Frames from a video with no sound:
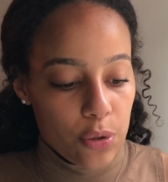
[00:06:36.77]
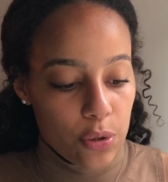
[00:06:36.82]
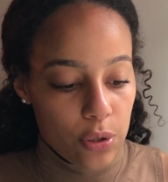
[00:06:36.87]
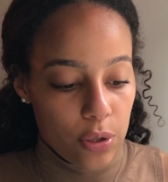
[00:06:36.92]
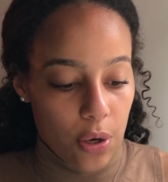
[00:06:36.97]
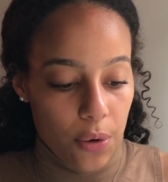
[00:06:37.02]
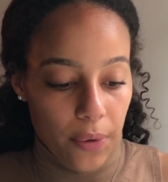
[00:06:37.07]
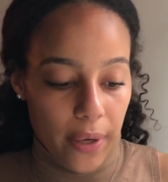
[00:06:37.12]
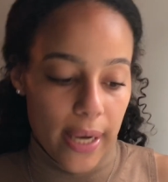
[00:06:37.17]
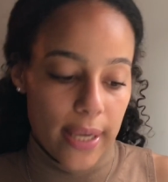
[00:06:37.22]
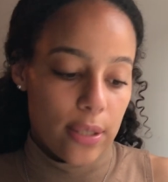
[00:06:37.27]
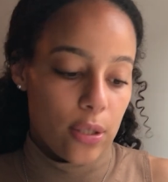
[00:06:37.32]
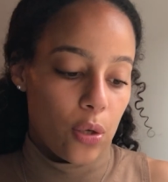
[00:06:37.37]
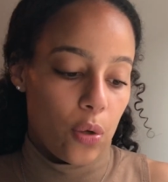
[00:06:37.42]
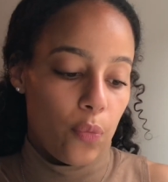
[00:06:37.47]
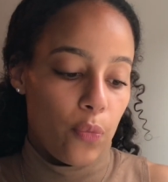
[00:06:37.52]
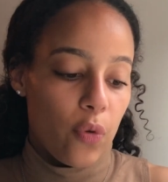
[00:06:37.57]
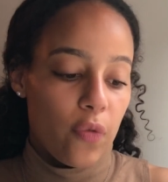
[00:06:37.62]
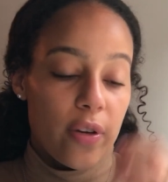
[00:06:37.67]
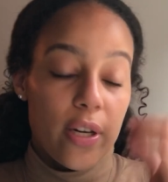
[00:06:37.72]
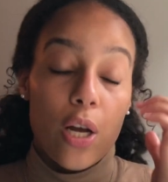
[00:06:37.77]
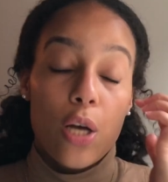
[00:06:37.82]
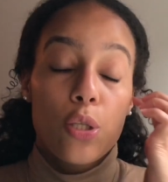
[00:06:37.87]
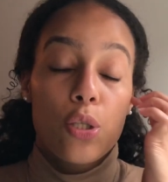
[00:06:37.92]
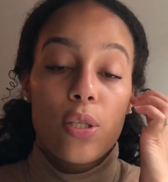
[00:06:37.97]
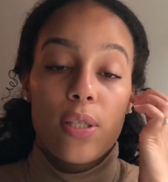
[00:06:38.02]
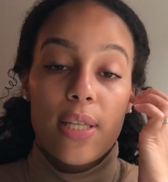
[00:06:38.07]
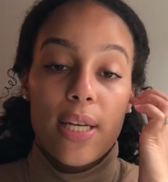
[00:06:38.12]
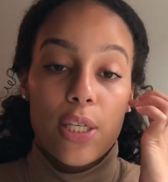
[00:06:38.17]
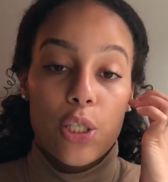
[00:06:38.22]
Okay, so moving on
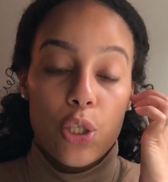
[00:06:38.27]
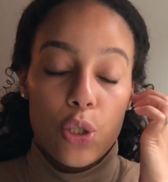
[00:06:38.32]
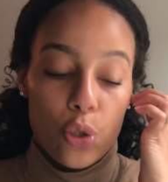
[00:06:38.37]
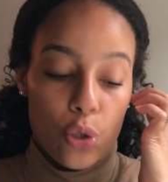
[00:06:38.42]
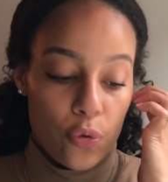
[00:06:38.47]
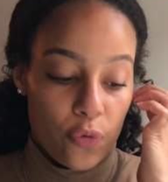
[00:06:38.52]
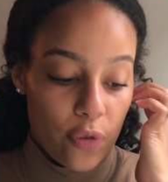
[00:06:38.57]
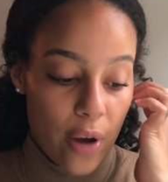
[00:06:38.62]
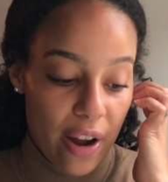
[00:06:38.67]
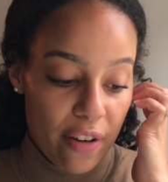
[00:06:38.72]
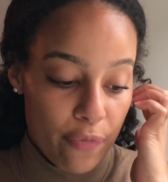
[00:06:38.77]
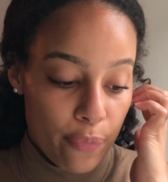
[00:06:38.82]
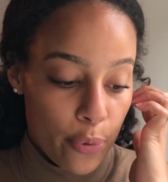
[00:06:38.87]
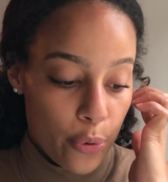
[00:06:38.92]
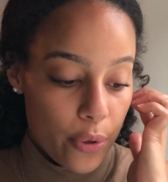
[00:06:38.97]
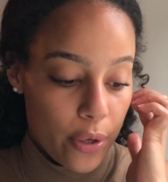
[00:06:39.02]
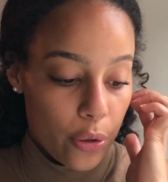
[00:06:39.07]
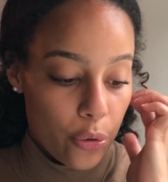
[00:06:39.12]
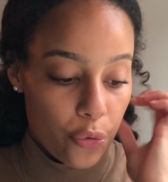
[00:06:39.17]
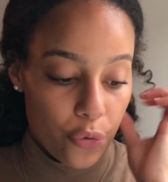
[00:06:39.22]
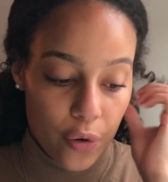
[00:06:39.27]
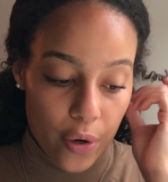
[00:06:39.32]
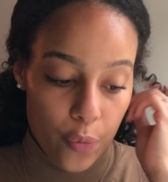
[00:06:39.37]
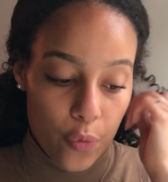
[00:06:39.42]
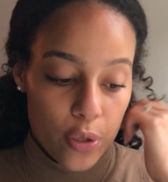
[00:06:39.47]
to sections 5.3,